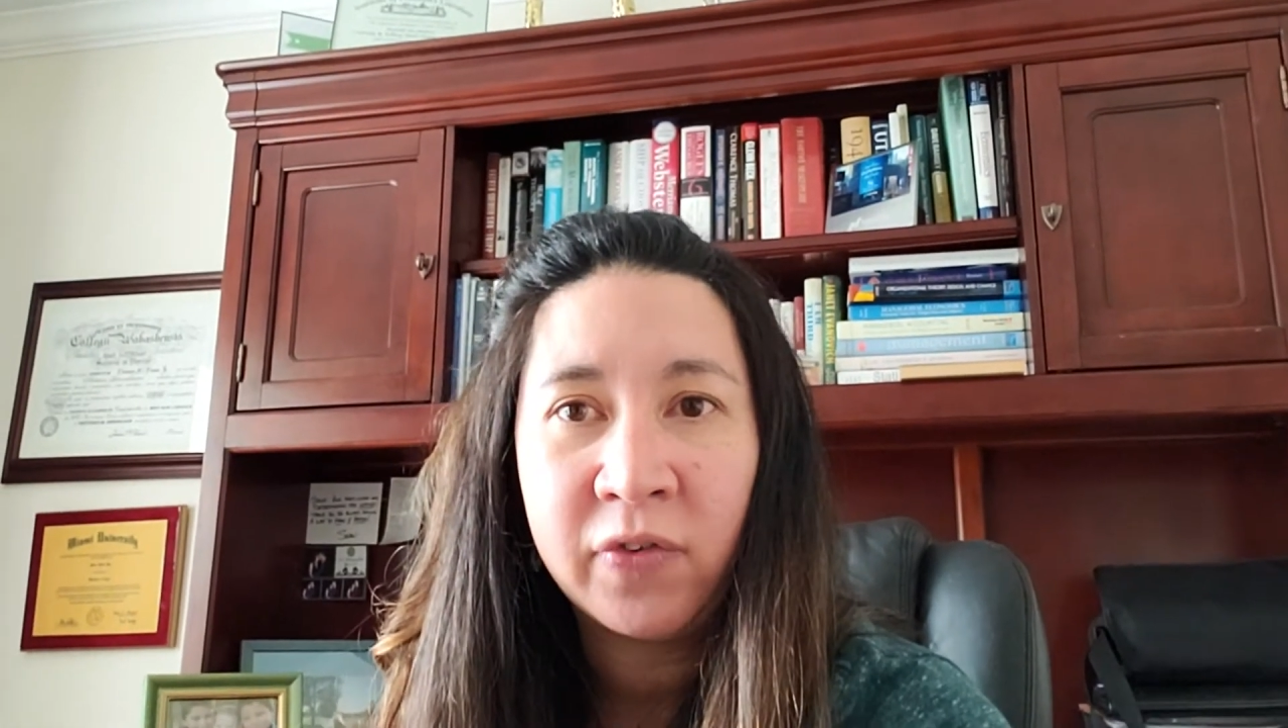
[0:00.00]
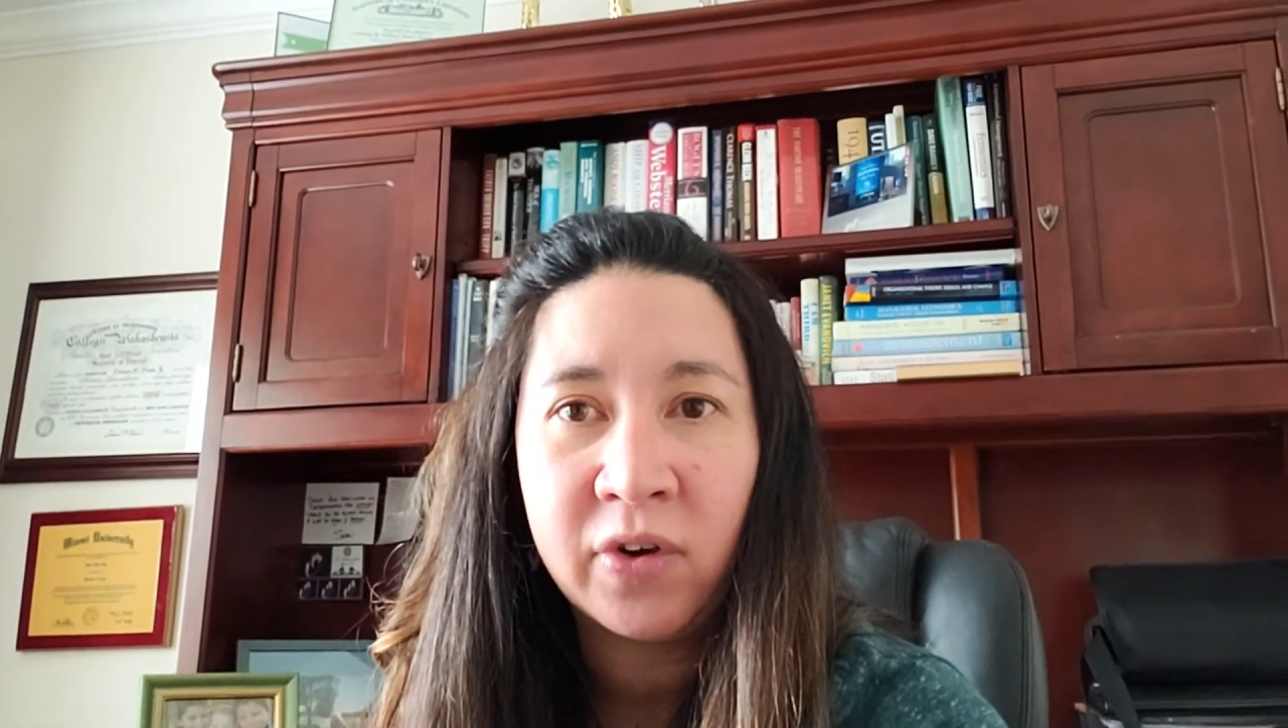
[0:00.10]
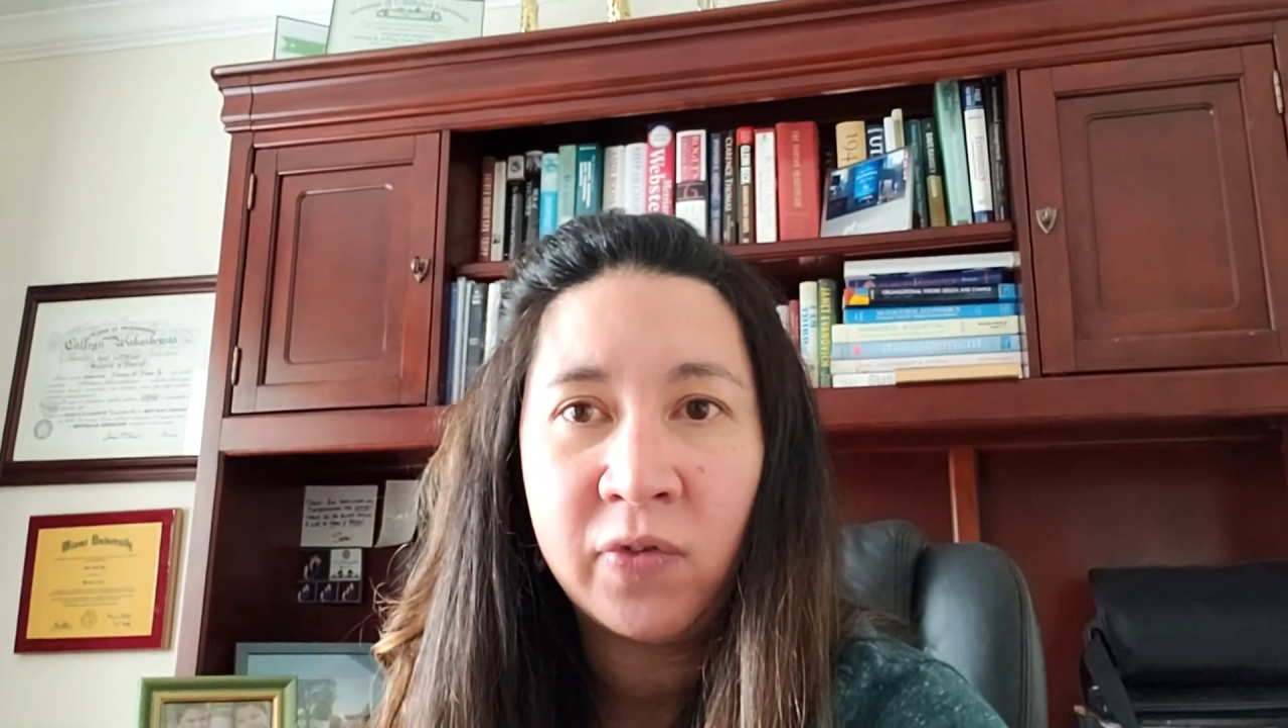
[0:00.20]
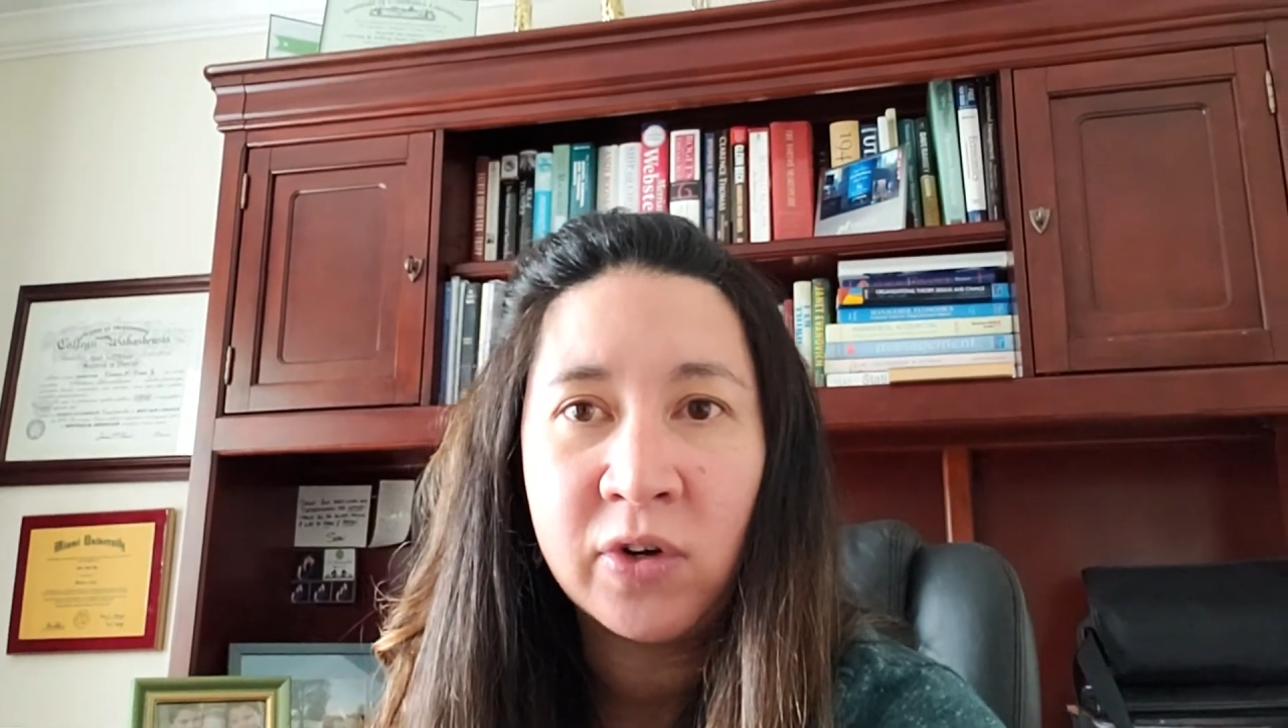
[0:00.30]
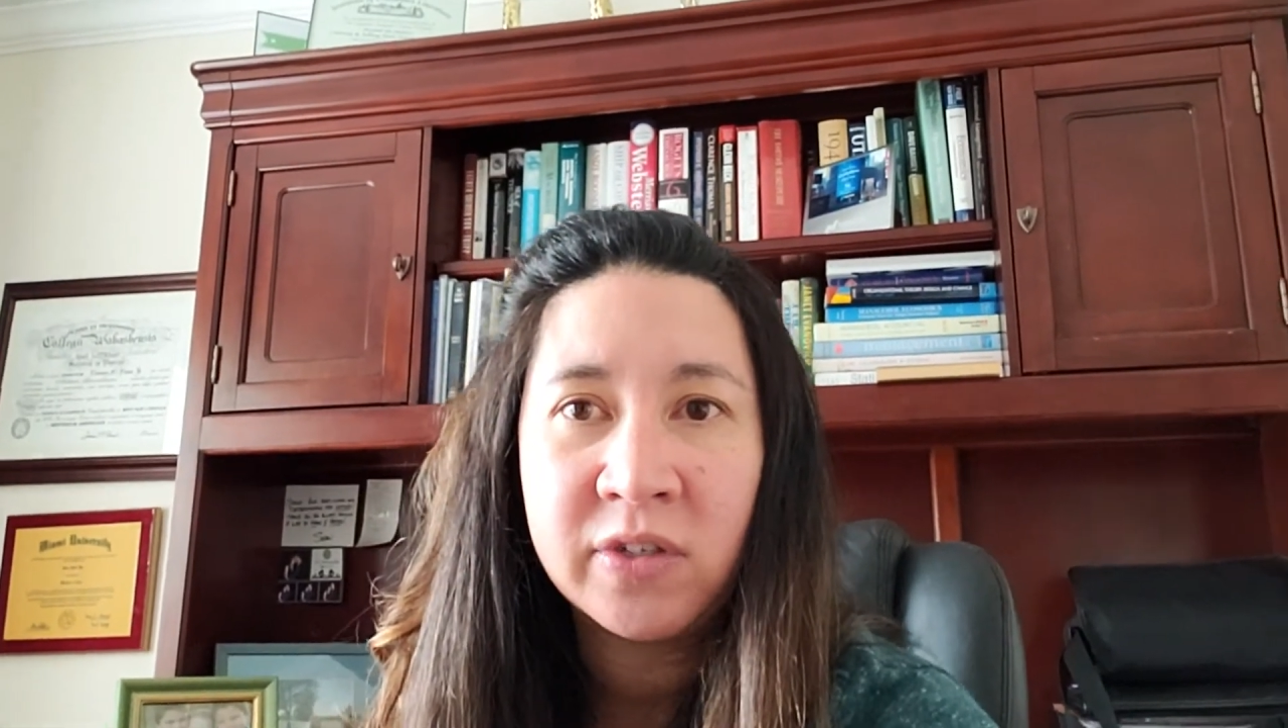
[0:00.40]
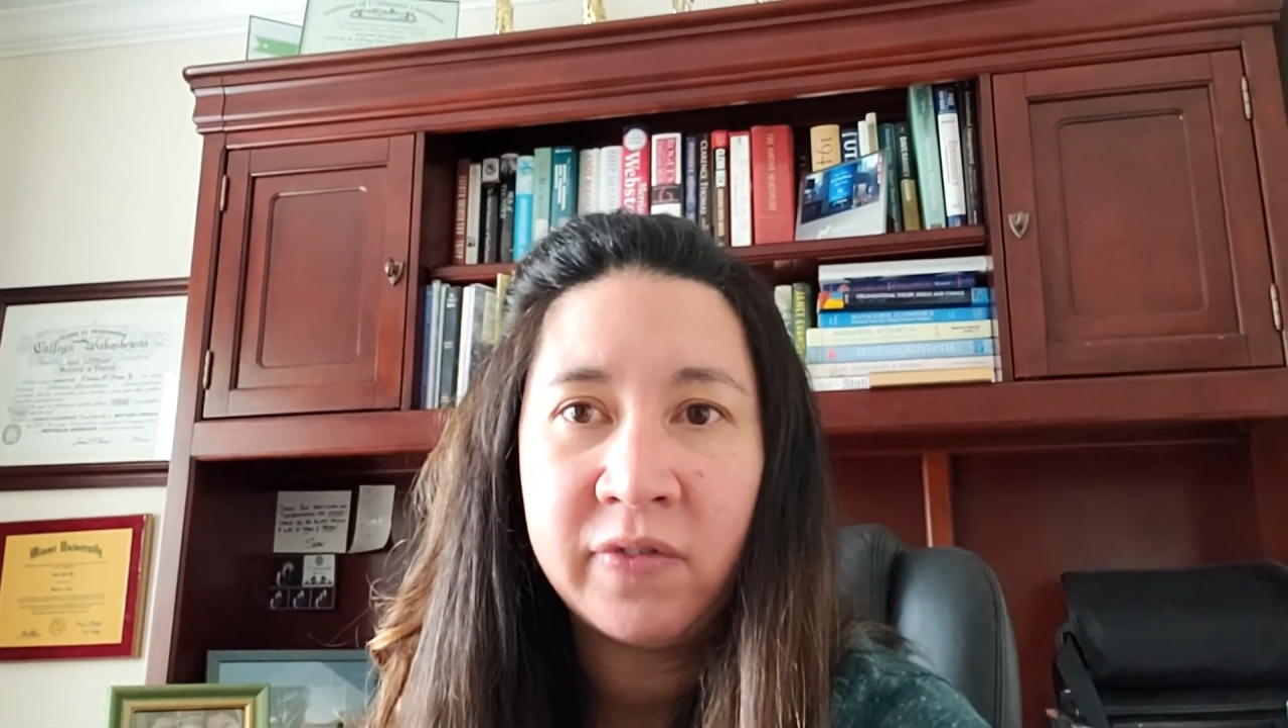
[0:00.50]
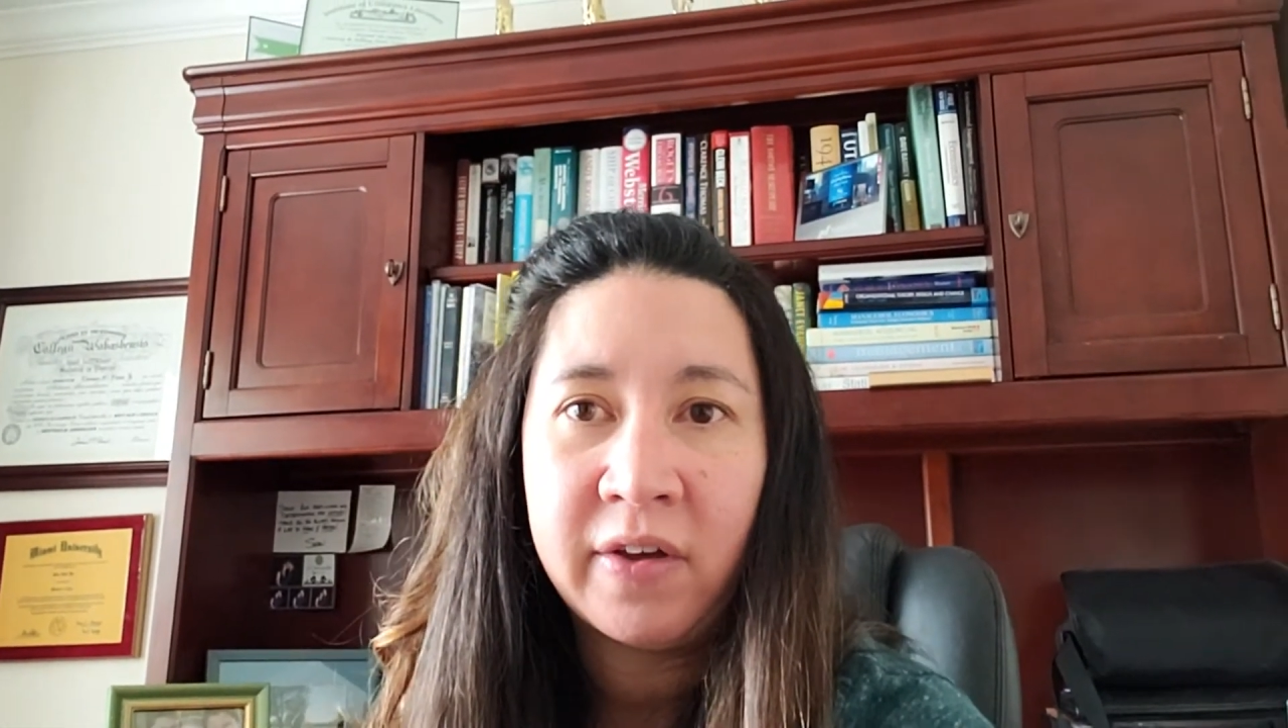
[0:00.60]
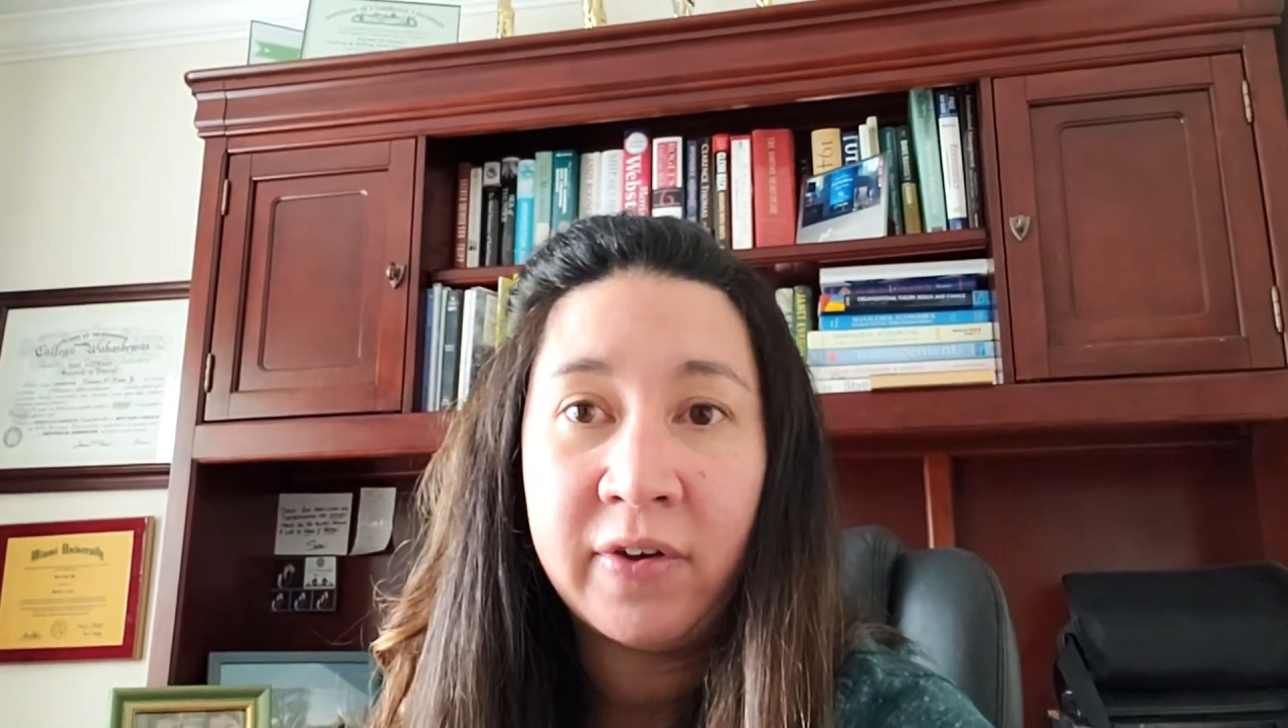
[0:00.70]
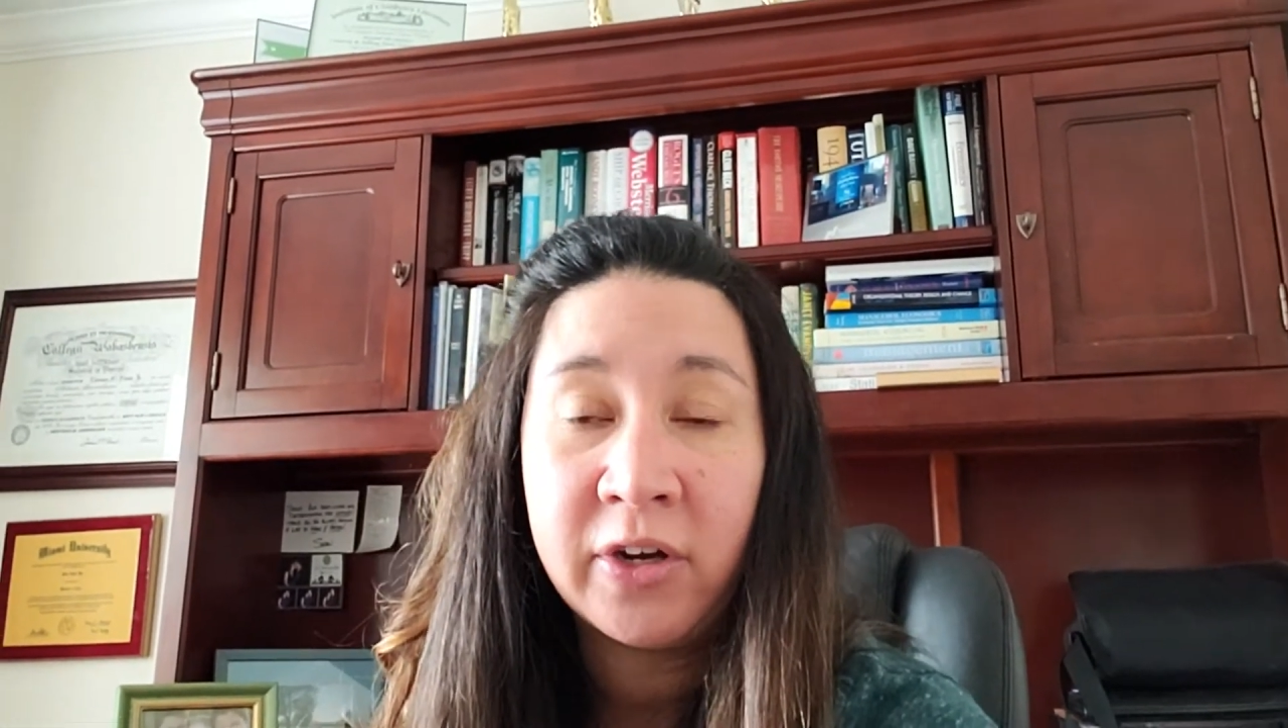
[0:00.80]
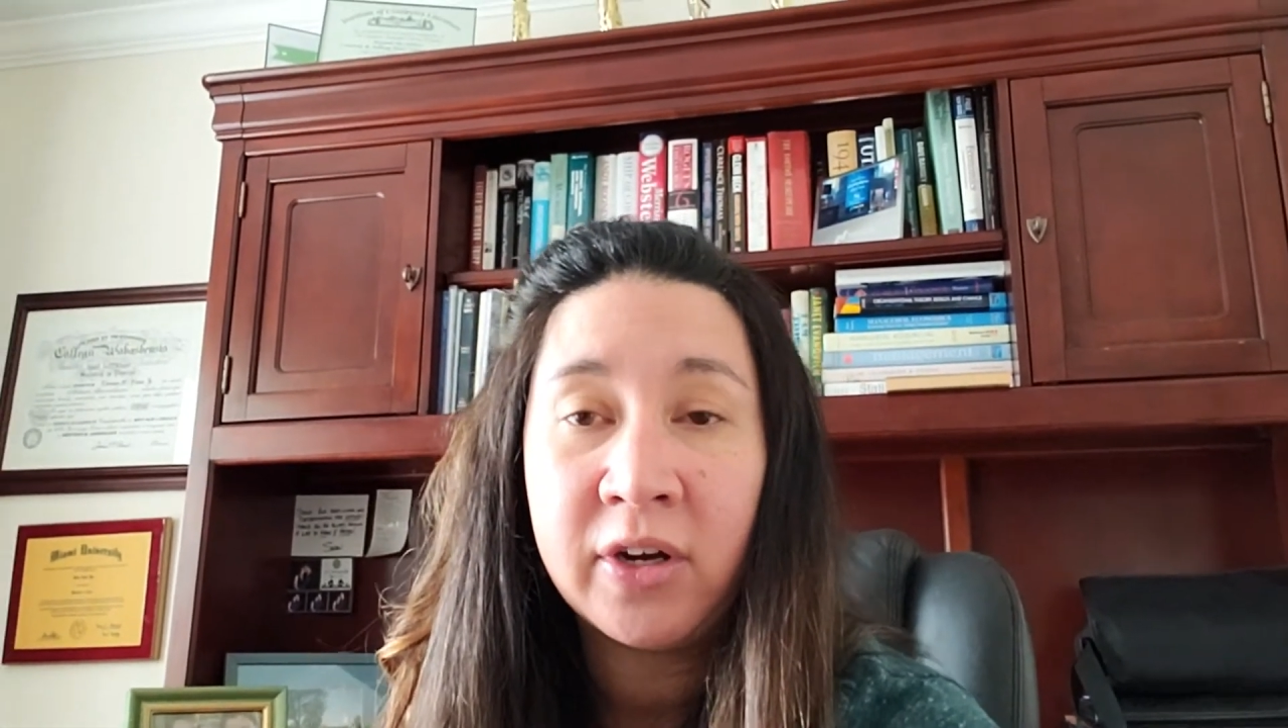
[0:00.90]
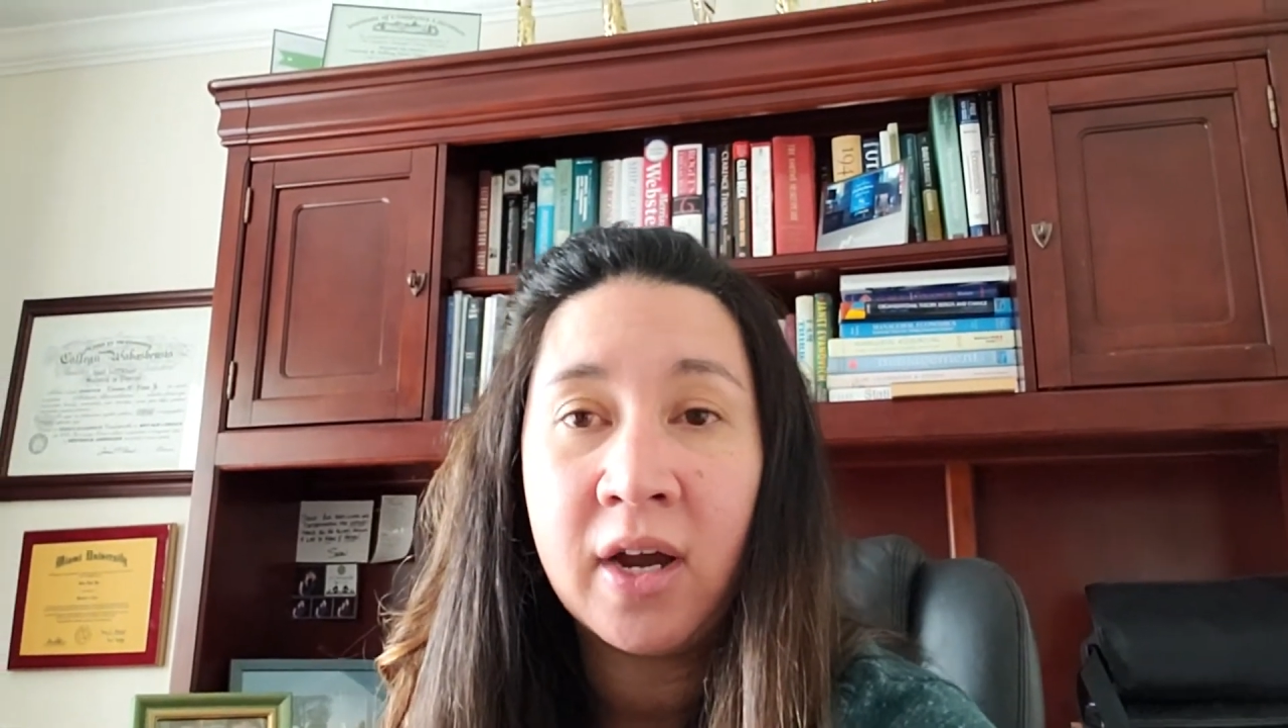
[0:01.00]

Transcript: for a Fortune 500